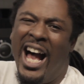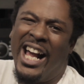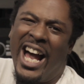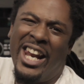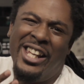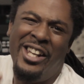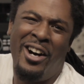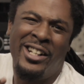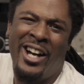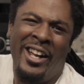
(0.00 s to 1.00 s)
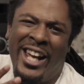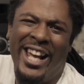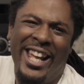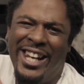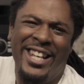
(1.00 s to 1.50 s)
I got a young gunner
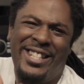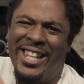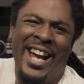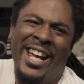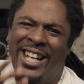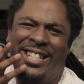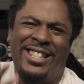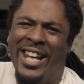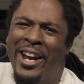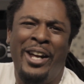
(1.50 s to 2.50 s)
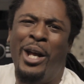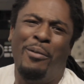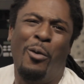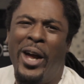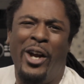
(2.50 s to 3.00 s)
in this thing that's tearing
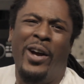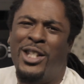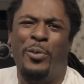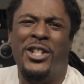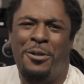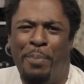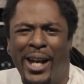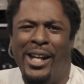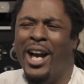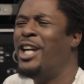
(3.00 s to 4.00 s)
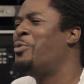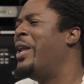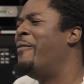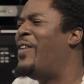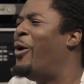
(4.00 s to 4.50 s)
up the radio as we speak.
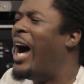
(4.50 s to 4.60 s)
24